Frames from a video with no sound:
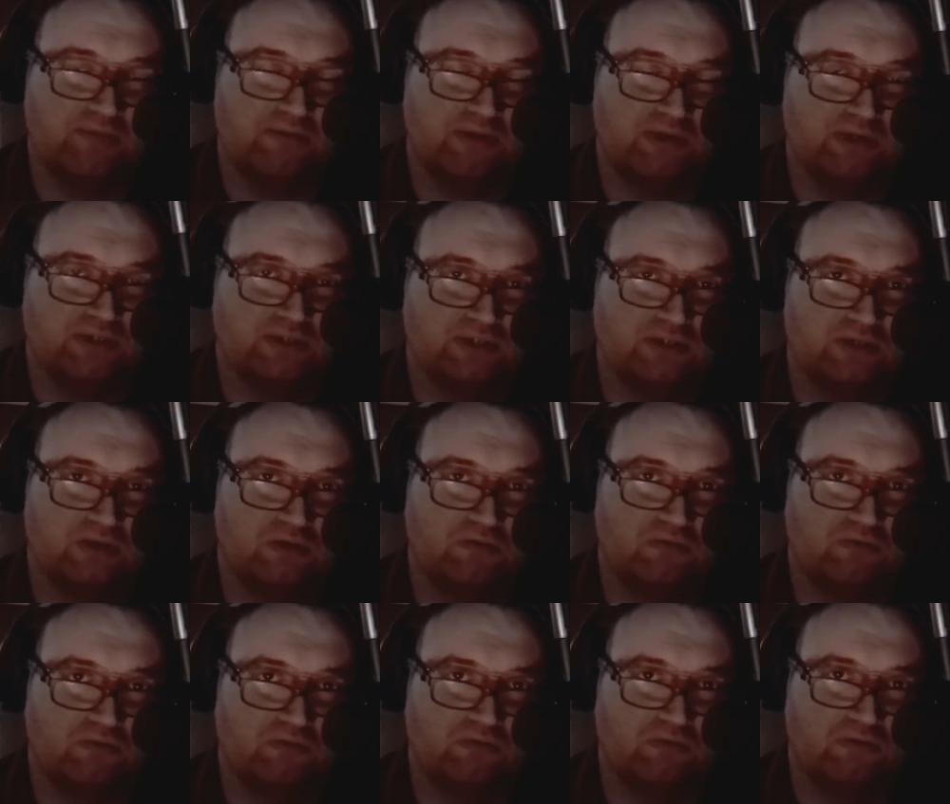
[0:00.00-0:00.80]

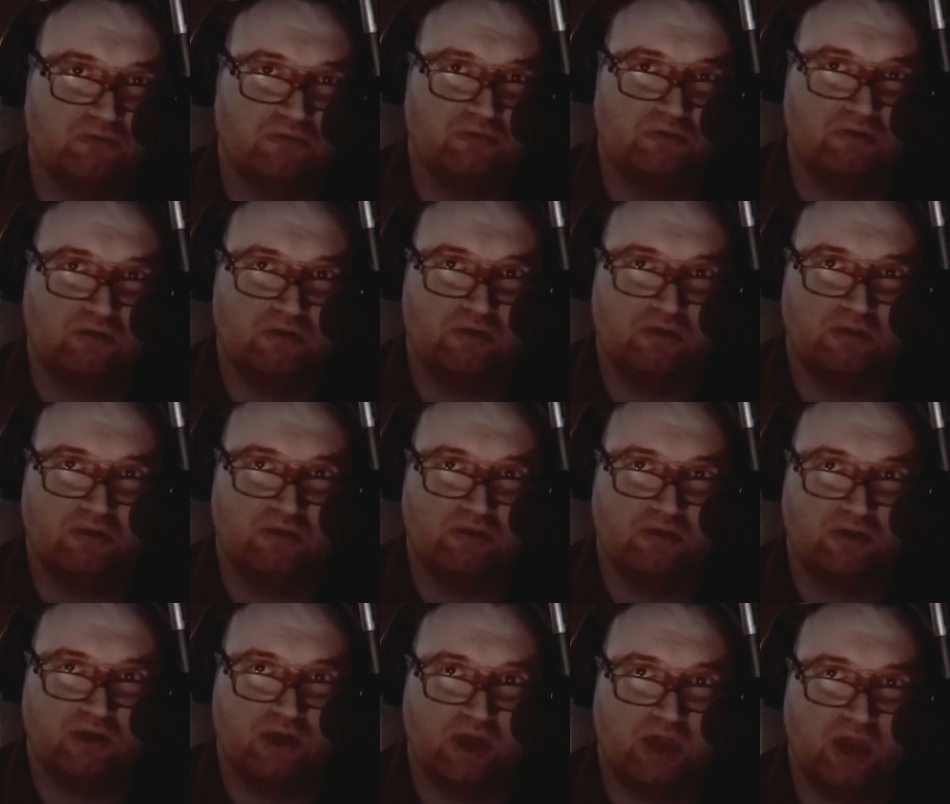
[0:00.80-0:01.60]
server
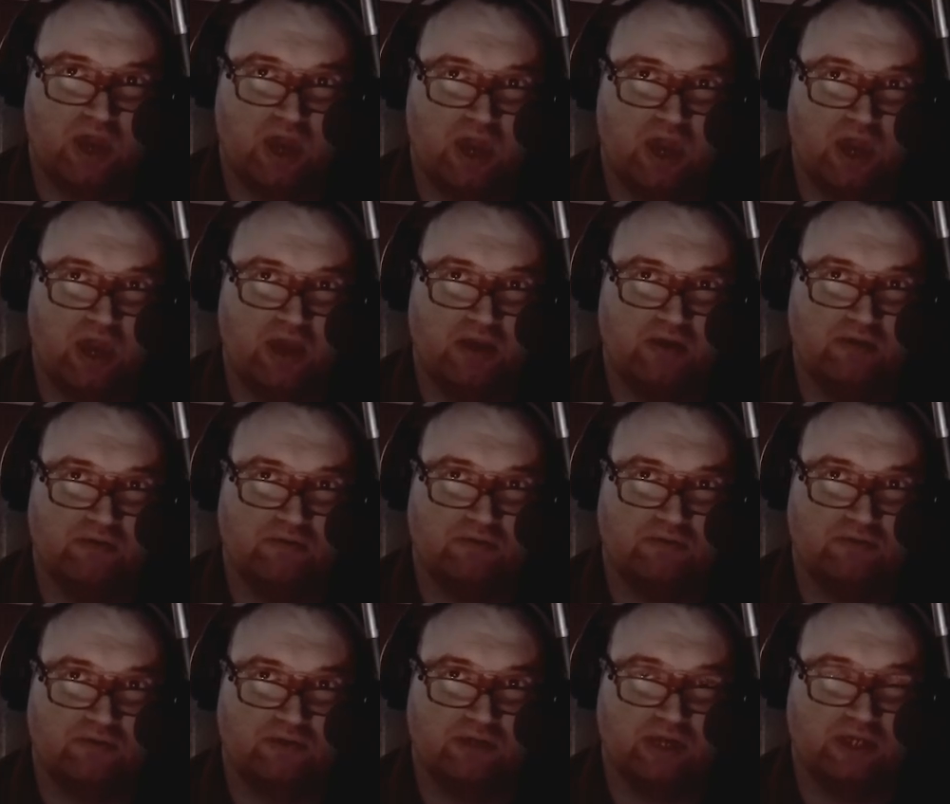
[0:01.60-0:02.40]
And
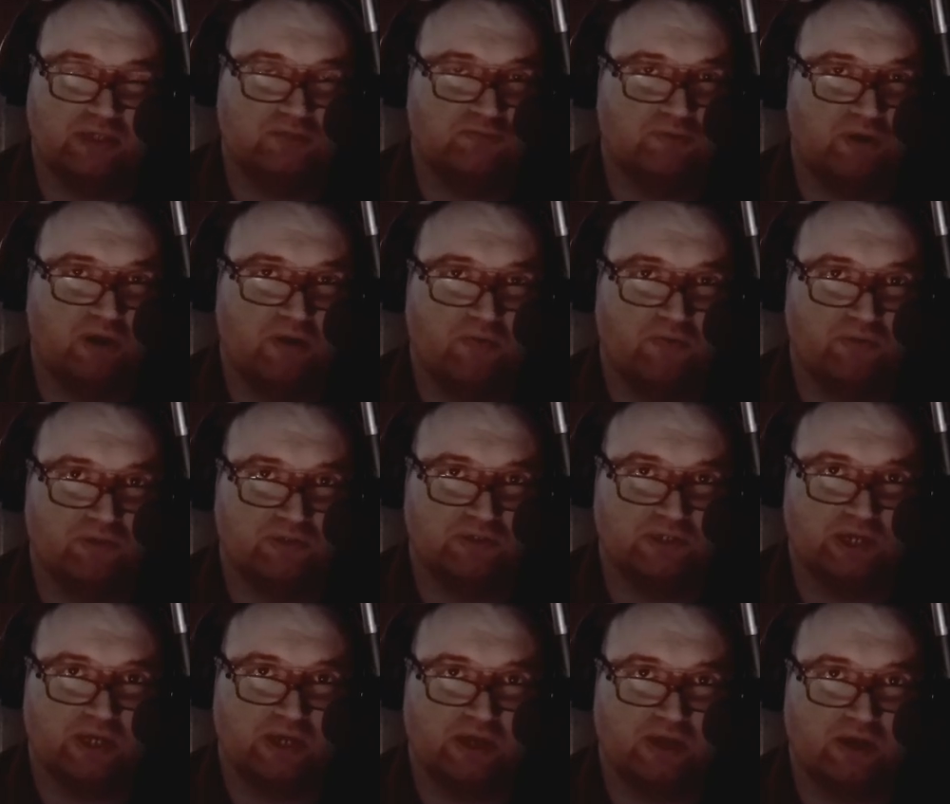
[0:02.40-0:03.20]
that's probably what's
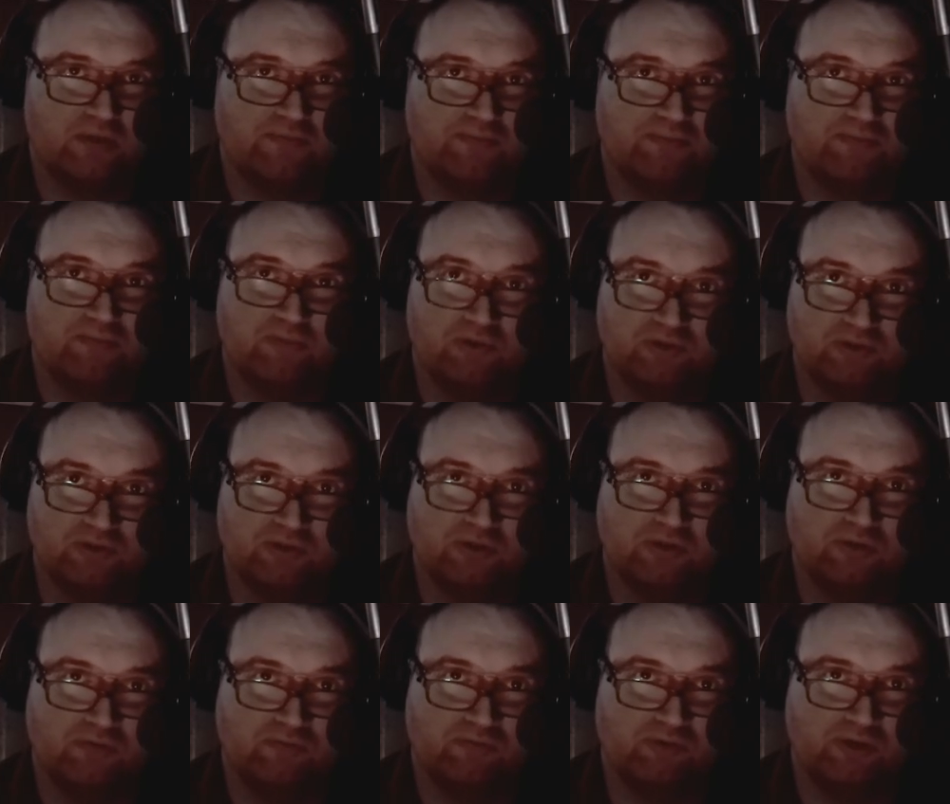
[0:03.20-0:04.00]
taking up most of your
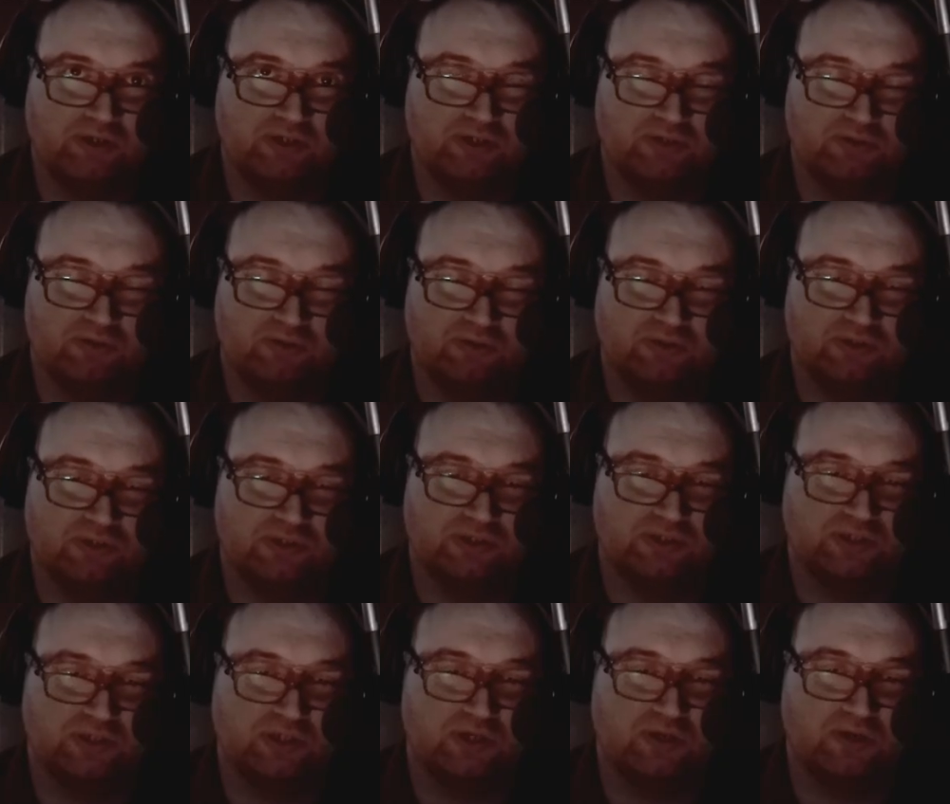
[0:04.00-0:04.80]
resources
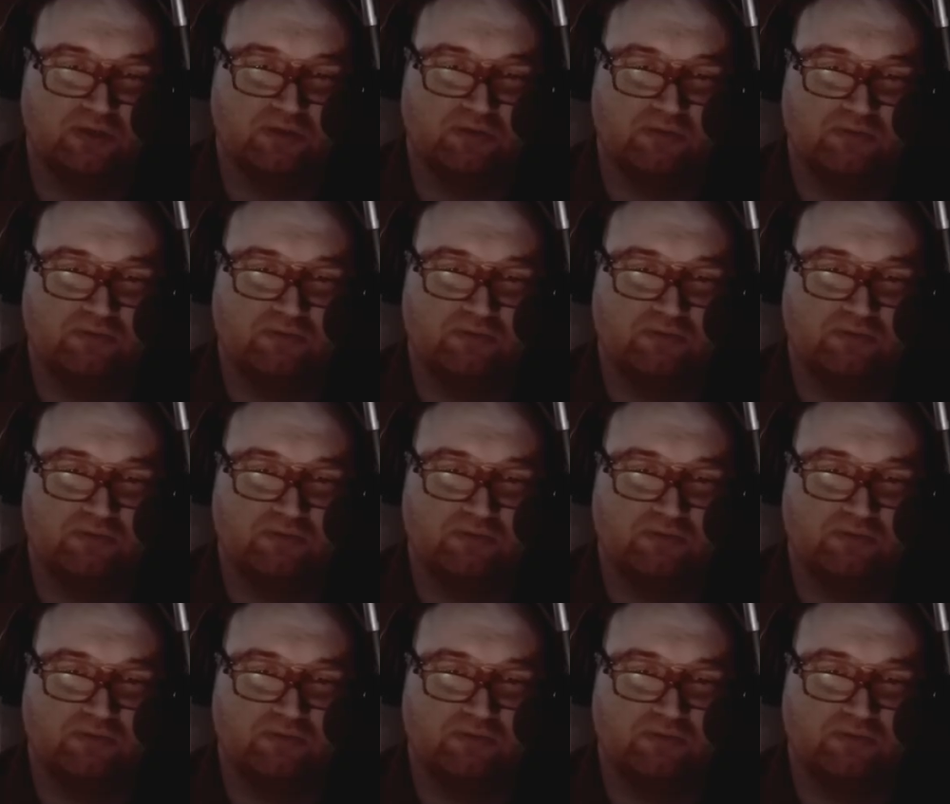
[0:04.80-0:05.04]
too,